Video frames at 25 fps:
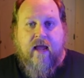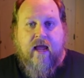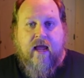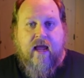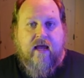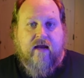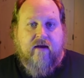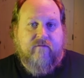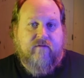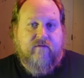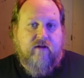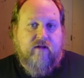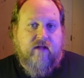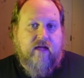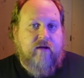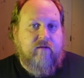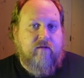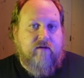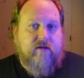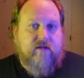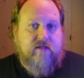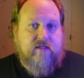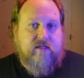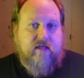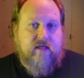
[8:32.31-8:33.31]
And if you like
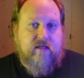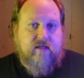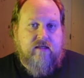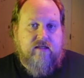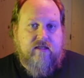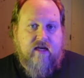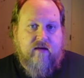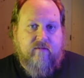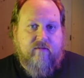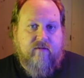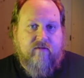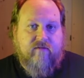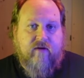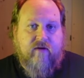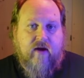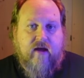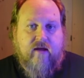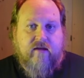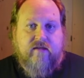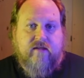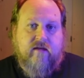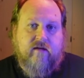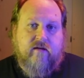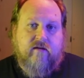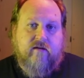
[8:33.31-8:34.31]
what you see in the sample
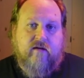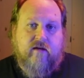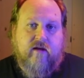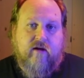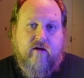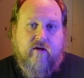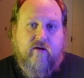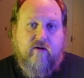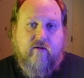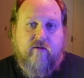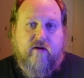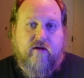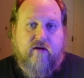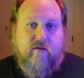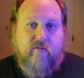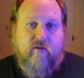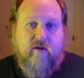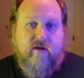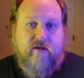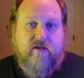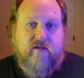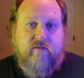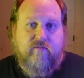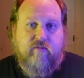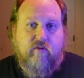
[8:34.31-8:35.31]
files, then and you
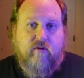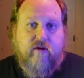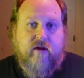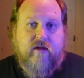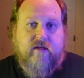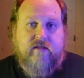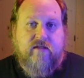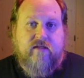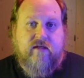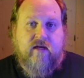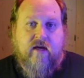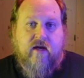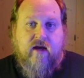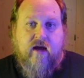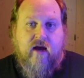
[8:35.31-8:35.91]
want to support us,